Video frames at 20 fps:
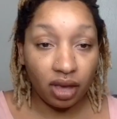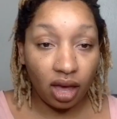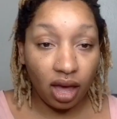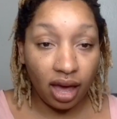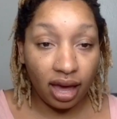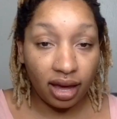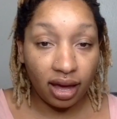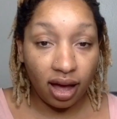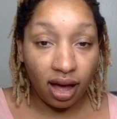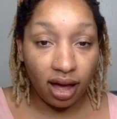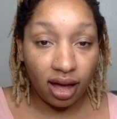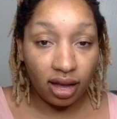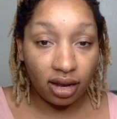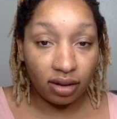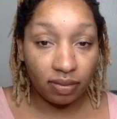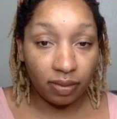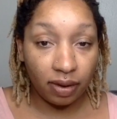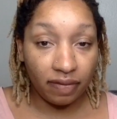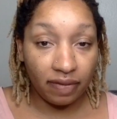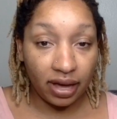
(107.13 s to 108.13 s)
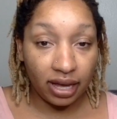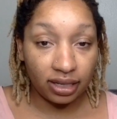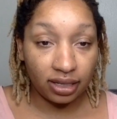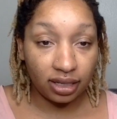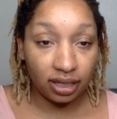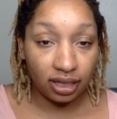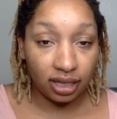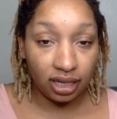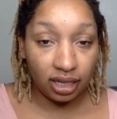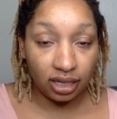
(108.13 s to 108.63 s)
I got my
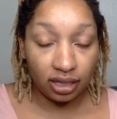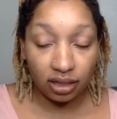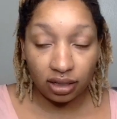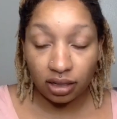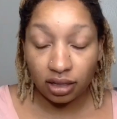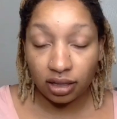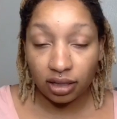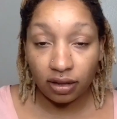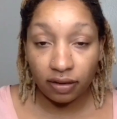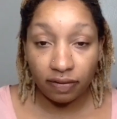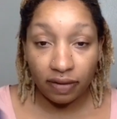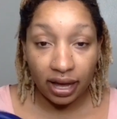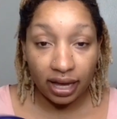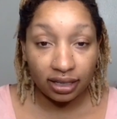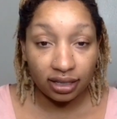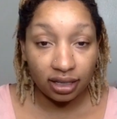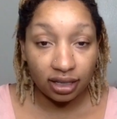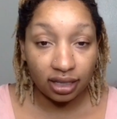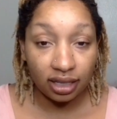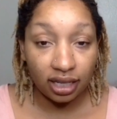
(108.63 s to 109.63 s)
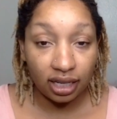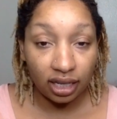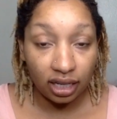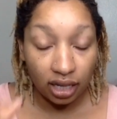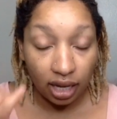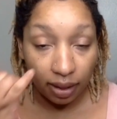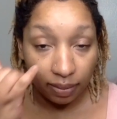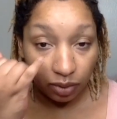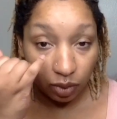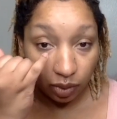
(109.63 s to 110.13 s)
Vaseline. The
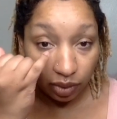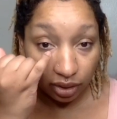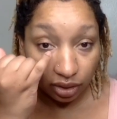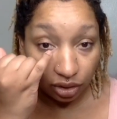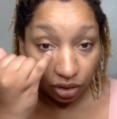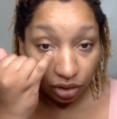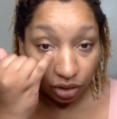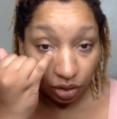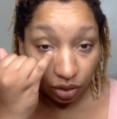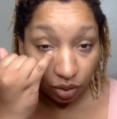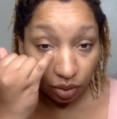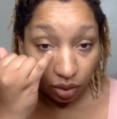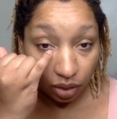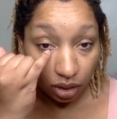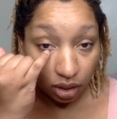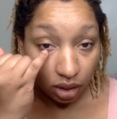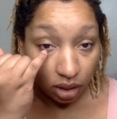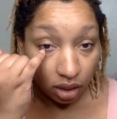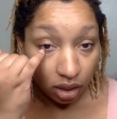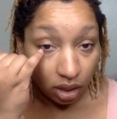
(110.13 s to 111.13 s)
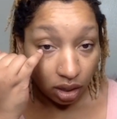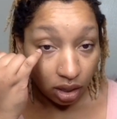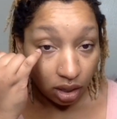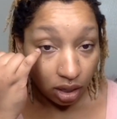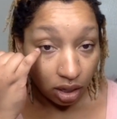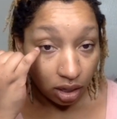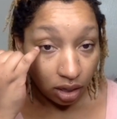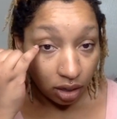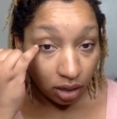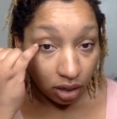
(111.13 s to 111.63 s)
Vaseline I'm going to
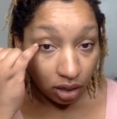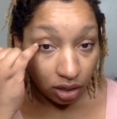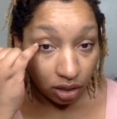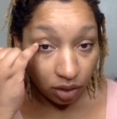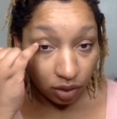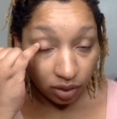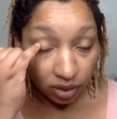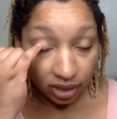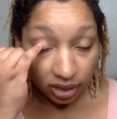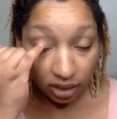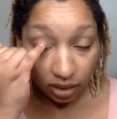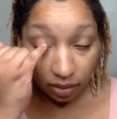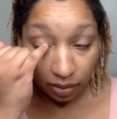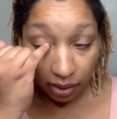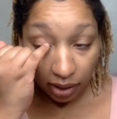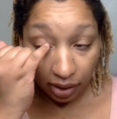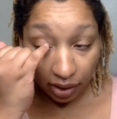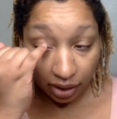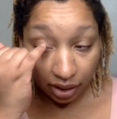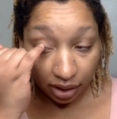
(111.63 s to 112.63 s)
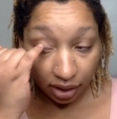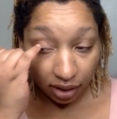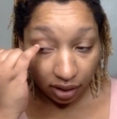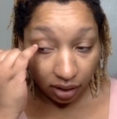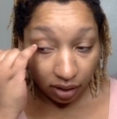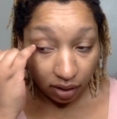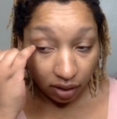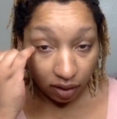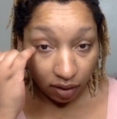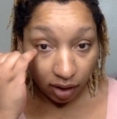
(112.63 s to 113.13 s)
used as a
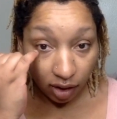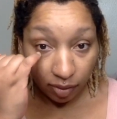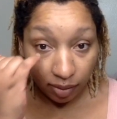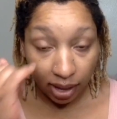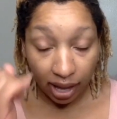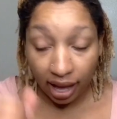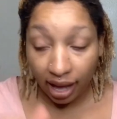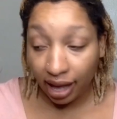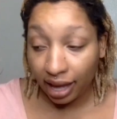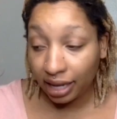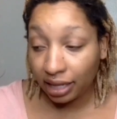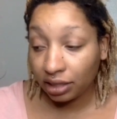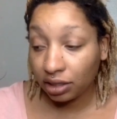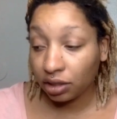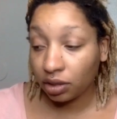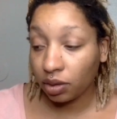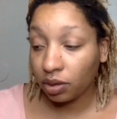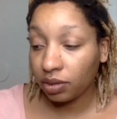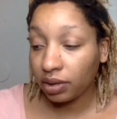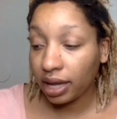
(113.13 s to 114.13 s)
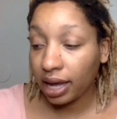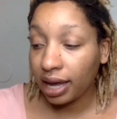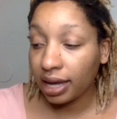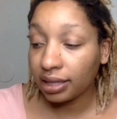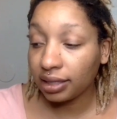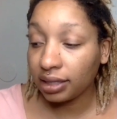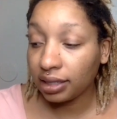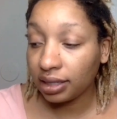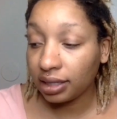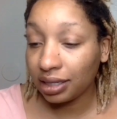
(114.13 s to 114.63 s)
barrier around my eye so the
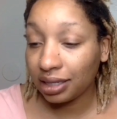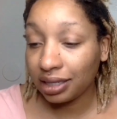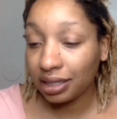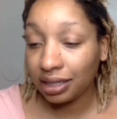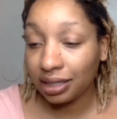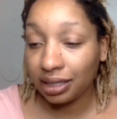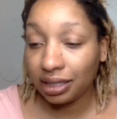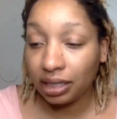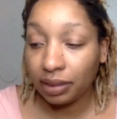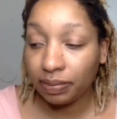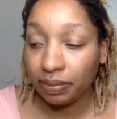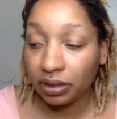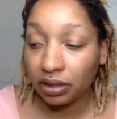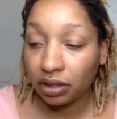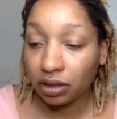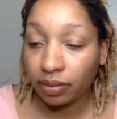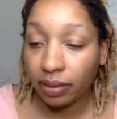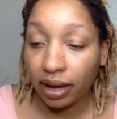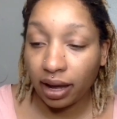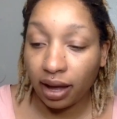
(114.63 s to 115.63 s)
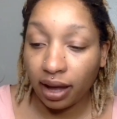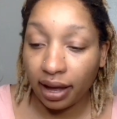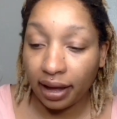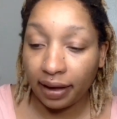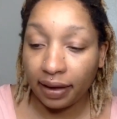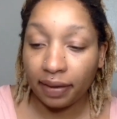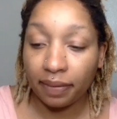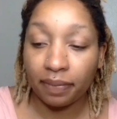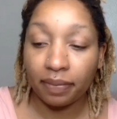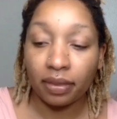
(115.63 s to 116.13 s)
acid doesn't seep into my
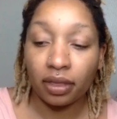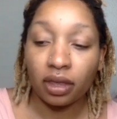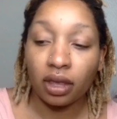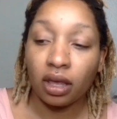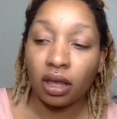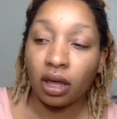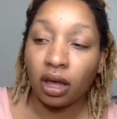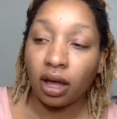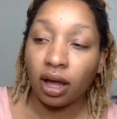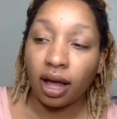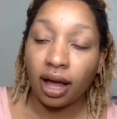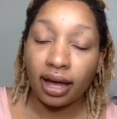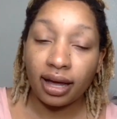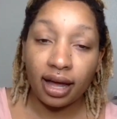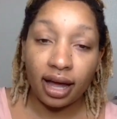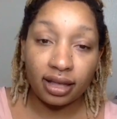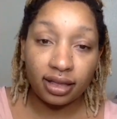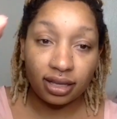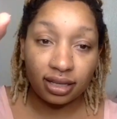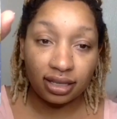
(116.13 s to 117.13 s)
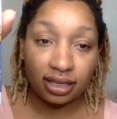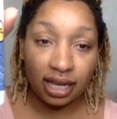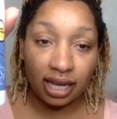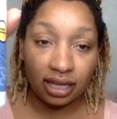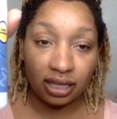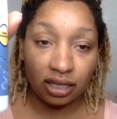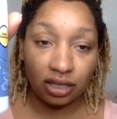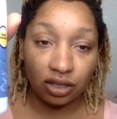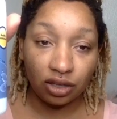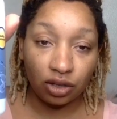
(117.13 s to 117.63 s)
eye. I got the
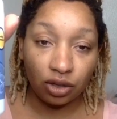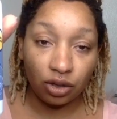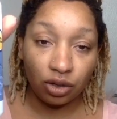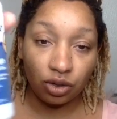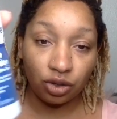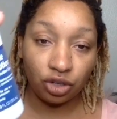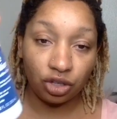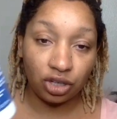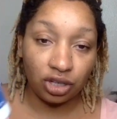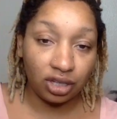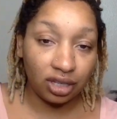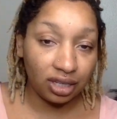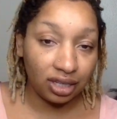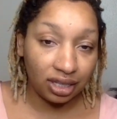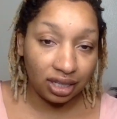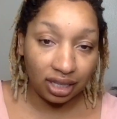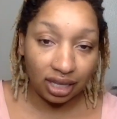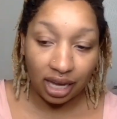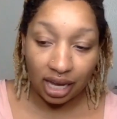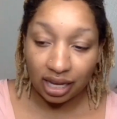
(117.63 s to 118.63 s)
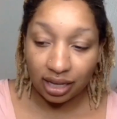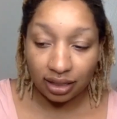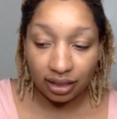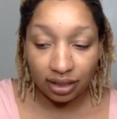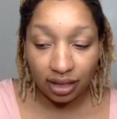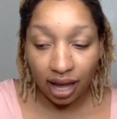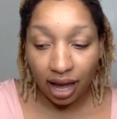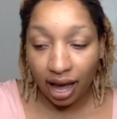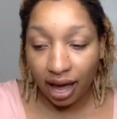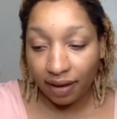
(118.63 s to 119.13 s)
saline solution just in
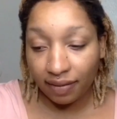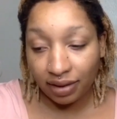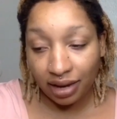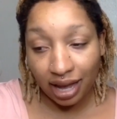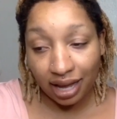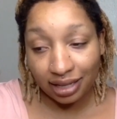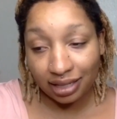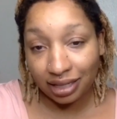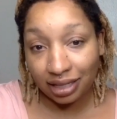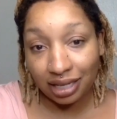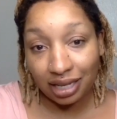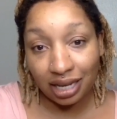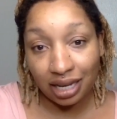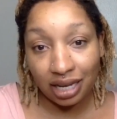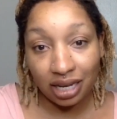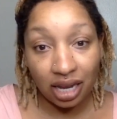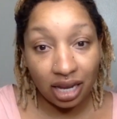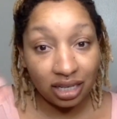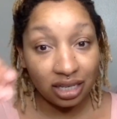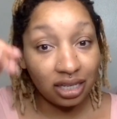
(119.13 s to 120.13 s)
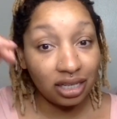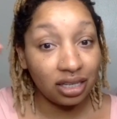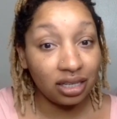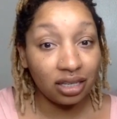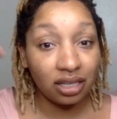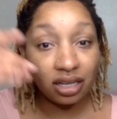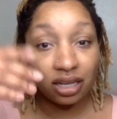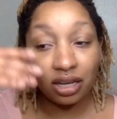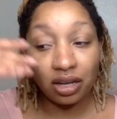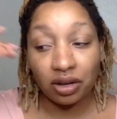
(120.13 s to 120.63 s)
case I have an accident and I need
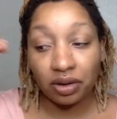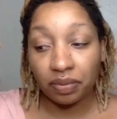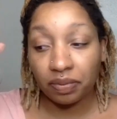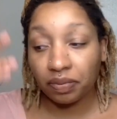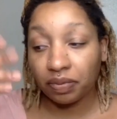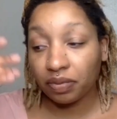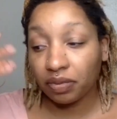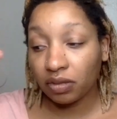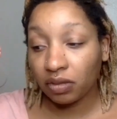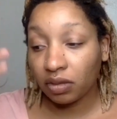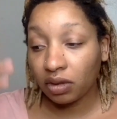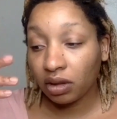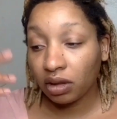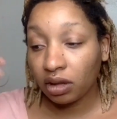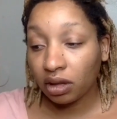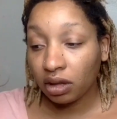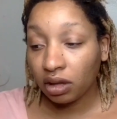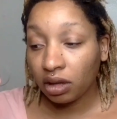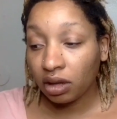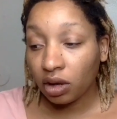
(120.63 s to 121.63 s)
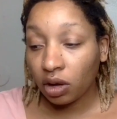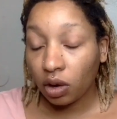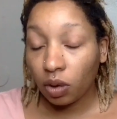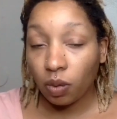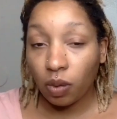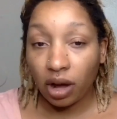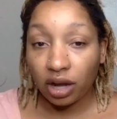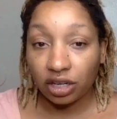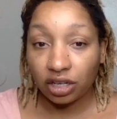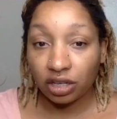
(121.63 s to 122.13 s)
to um,
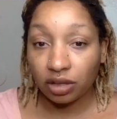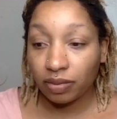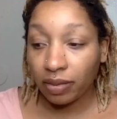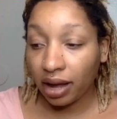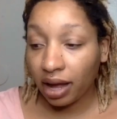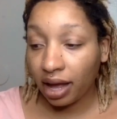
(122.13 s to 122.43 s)
wash my